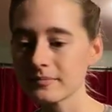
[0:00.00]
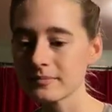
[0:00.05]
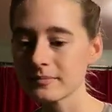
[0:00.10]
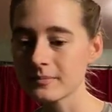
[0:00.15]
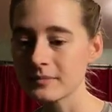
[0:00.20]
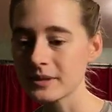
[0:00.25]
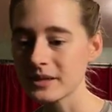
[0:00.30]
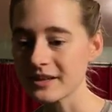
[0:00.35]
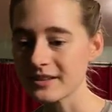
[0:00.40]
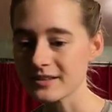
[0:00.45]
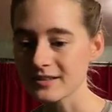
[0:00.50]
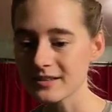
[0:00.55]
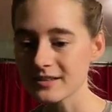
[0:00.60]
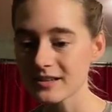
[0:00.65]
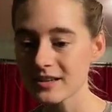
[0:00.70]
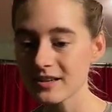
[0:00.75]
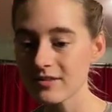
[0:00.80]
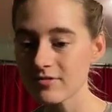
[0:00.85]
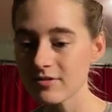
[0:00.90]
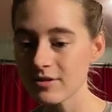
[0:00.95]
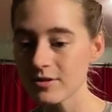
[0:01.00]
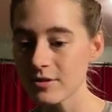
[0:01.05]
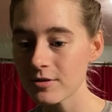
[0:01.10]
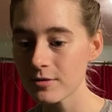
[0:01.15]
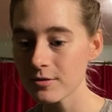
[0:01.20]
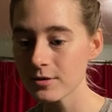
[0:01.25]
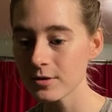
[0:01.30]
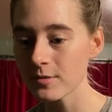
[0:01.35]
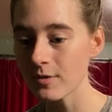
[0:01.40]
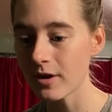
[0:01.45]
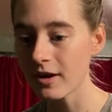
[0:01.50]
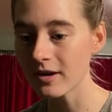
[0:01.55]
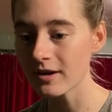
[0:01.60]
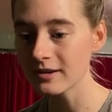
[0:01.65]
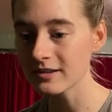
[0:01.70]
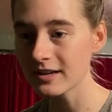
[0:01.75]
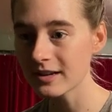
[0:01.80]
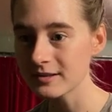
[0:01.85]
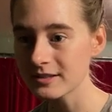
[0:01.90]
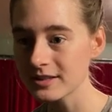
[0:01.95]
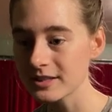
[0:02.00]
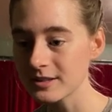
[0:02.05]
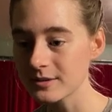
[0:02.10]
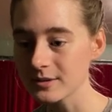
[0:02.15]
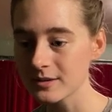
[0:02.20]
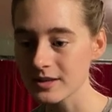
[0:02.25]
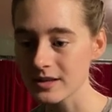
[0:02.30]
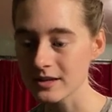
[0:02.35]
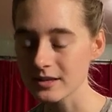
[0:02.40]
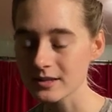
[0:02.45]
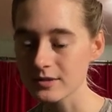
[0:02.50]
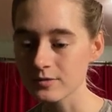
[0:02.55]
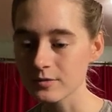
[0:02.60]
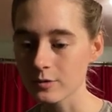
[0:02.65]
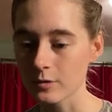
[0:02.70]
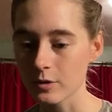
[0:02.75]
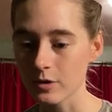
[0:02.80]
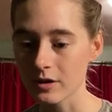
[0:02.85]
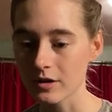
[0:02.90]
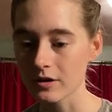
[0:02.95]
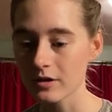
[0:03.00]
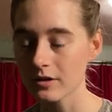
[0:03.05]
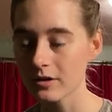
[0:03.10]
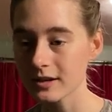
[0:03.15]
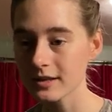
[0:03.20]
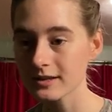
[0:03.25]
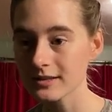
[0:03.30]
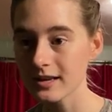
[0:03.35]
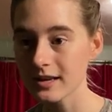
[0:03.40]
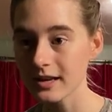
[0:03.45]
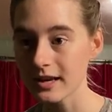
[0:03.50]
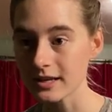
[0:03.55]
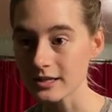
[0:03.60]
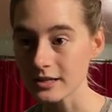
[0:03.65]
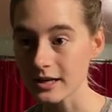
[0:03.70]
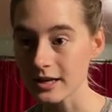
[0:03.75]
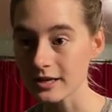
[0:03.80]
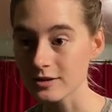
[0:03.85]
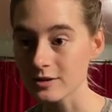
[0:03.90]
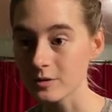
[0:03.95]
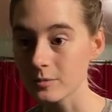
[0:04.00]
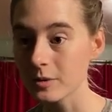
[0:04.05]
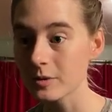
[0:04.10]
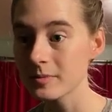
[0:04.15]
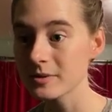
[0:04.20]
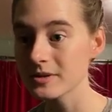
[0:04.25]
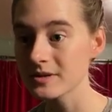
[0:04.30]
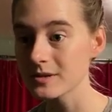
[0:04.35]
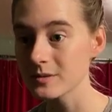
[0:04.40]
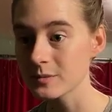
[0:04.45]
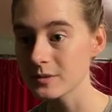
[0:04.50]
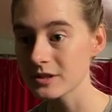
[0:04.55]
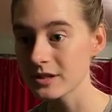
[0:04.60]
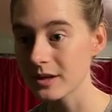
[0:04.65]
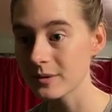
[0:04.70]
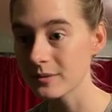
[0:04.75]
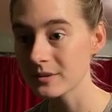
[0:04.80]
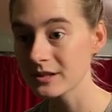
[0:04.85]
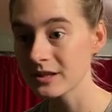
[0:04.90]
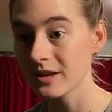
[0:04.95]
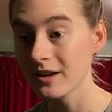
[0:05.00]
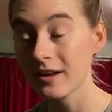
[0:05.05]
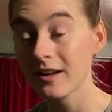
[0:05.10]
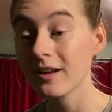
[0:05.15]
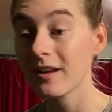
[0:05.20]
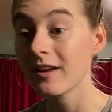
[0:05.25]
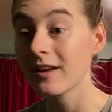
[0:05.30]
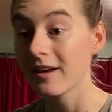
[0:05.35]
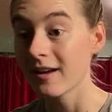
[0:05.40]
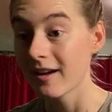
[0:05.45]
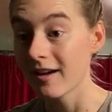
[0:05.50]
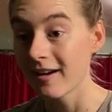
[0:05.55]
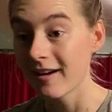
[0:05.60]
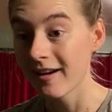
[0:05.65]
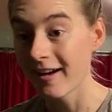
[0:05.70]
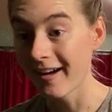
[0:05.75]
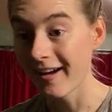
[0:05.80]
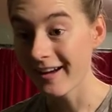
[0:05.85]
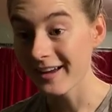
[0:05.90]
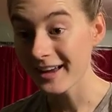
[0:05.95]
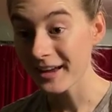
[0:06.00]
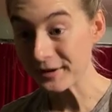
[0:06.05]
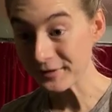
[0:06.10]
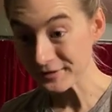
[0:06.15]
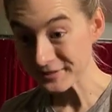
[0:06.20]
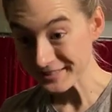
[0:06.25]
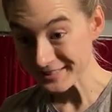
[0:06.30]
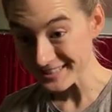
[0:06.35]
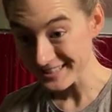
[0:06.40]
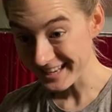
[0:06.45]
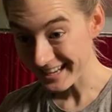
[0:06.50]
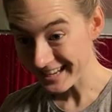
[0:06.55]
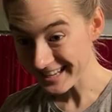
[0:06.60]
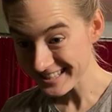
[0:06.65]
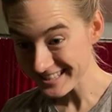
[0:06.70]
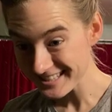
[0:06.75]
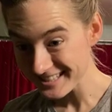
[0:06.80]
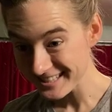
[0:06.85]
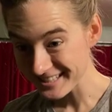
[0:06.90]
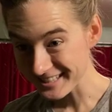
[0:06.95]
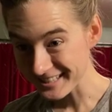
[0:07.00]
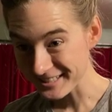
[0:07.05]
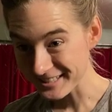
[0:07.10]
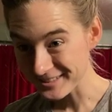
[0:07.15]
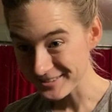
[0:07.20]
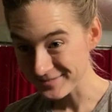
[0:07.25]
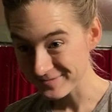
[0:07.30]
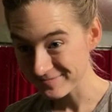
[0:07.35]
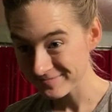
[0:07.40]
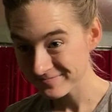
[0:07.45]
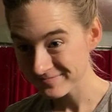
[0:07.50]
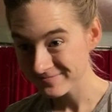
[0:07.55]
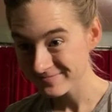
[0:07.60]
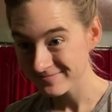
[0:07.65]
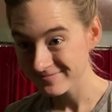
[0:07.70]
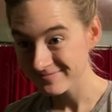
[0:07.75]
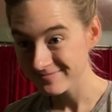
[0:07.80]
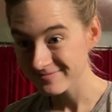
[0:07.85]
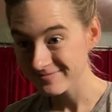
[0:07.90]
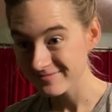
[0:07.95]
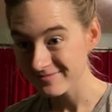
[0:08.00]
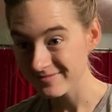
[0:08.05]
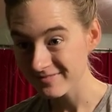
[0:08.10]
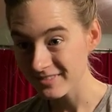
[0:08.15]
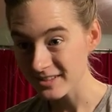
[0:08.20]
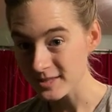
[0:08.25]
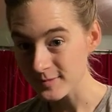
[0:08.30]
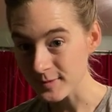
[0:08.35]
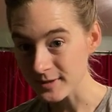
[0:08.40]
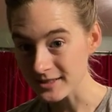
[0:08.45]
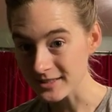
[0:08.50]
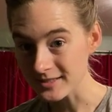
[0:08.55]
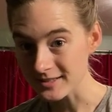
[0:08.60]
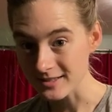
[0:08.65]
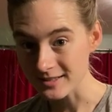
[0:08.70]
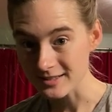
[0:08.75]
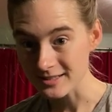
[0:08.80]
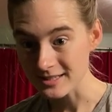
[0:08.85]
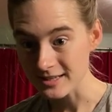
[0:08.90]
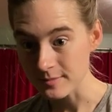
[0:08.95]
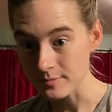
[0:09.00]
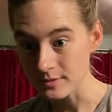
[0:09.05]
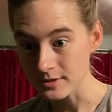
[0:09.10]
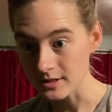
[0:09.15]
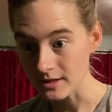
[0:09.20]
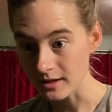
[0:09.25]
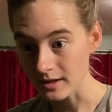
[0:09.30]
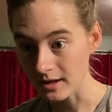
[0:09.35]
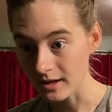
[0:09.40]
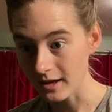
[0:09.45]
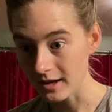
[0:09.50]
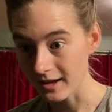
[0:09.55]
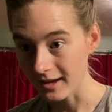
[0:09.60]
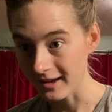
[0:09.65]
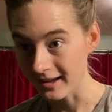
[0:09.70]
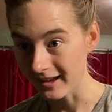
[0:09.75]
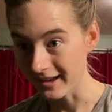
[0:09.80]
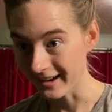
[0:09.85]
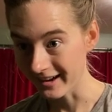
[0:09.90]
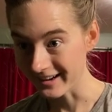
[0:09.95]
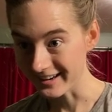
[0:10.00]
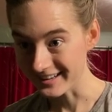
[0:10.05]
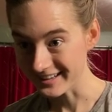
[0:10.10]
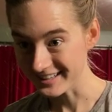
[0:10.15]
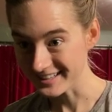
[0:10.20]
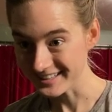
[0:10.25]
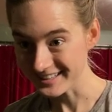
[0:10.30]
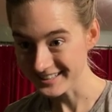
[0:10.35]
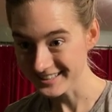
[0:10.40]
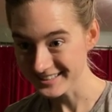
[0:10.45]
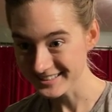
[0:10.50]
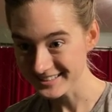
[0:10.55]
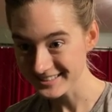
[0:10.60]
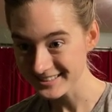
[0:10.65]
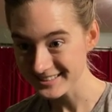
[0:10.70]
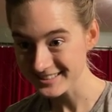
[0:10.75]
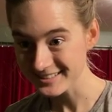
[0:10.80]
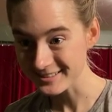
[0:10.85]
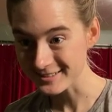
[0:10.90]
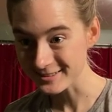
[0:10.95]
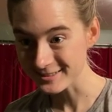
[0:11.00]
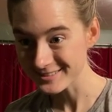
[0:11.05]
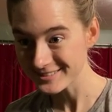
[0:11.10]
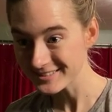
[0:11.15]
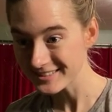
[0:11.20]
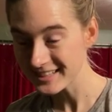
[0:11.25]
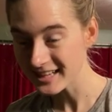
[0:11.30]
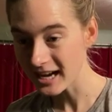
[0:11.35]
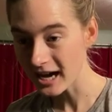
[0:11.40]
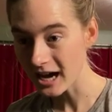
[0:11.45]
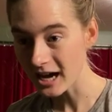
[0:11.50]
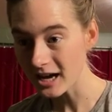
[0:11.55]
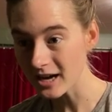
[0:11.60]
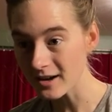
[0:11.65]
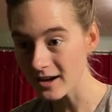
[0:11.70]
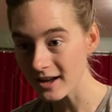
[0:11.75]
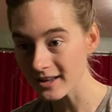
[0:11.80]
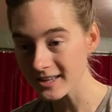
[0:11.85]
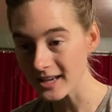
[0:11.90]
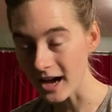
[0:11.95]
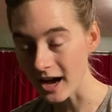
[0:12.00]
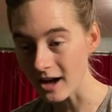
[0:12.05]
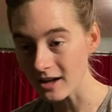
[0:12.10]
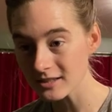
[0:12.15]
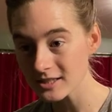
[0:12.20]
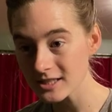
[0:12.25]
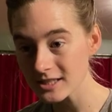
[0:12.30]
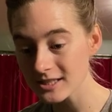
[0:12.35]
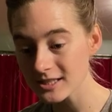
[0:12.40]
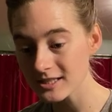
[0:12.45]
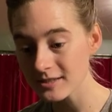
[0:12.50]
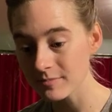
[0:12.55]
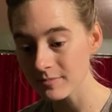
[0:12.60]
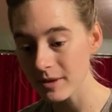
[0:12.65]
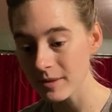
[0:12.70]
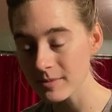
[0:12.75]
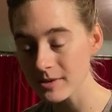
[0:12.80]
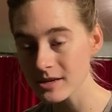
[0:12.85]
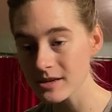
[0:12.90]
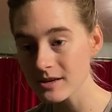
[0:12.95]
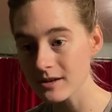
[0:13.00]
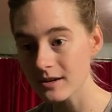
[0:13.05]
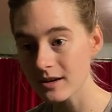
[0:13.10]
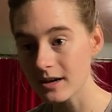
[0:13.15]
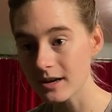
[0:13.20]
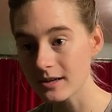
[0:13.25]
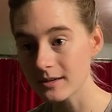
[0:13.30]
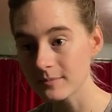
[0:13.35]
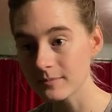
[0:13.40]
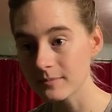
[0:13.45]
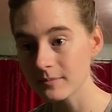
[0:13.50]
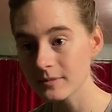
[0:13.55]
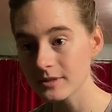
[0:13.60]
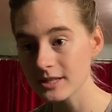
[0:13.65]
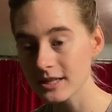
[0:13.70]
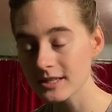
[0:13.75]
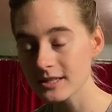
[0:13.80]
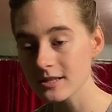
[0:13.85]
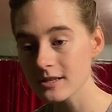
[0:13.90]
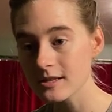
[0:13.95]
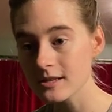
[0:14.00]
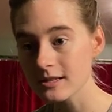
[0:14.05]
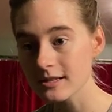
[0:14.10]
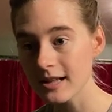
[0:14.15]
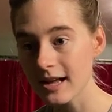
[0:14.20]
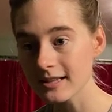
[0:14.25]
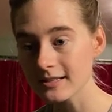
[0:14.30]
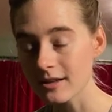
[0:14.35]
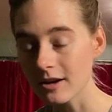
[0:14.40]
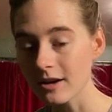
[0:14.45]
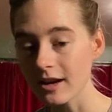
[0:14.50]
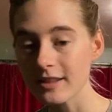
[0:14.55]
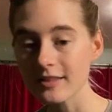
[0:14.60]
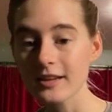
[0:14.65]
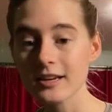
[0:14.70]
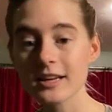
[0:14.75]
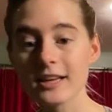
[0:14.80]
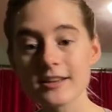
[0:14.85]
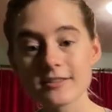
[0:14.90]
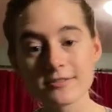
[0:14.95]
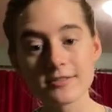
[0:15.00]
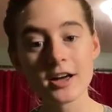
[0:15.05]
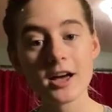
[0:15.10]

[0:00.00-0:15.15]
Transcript: Because even though you are allowed to use things for things like educational purposes, which I would count this as, Facebook doesn't seem to care. So yeah, I'll just maybe dance to this last song and then give